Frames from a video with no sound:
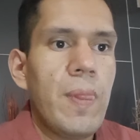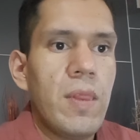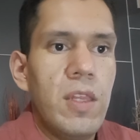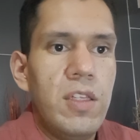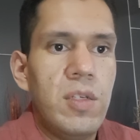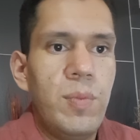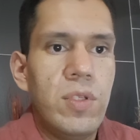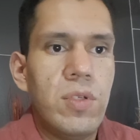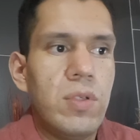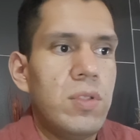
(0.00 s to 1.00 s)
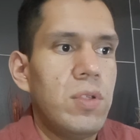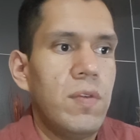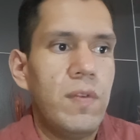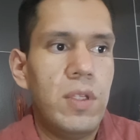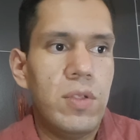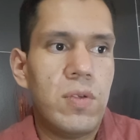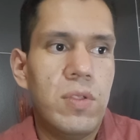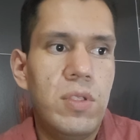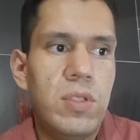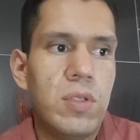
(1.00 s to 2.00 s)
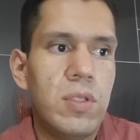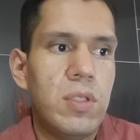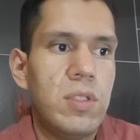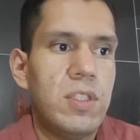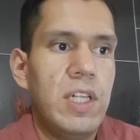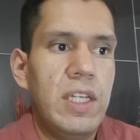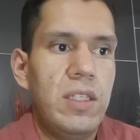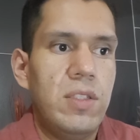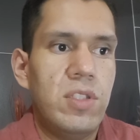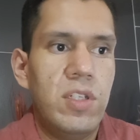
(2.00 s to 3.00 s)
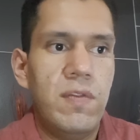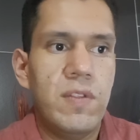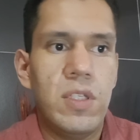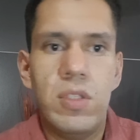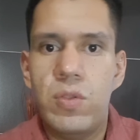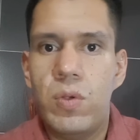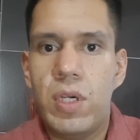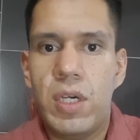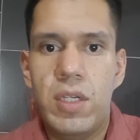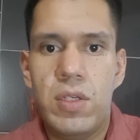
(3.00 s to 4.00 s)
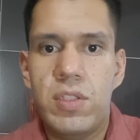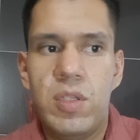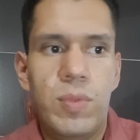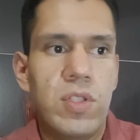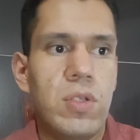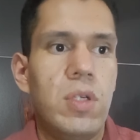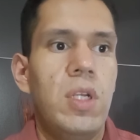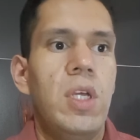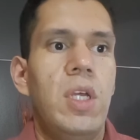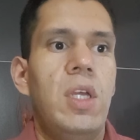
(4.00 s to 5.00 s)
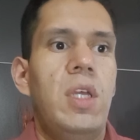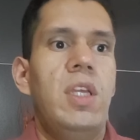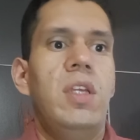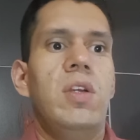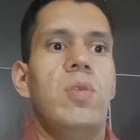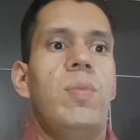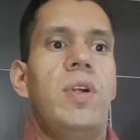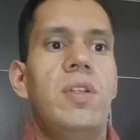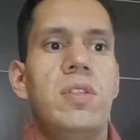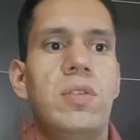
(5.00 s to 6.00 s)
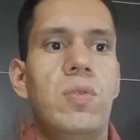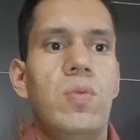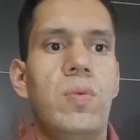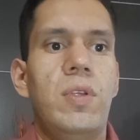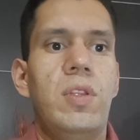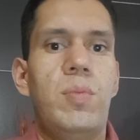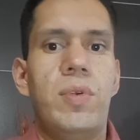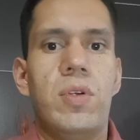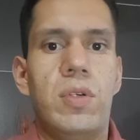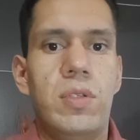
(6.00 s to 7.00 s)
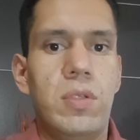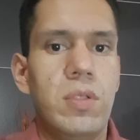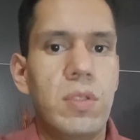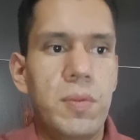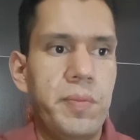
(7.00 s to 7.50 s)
The temperatures of the transition slightly shift to a higher temperature in comparison with the precursors.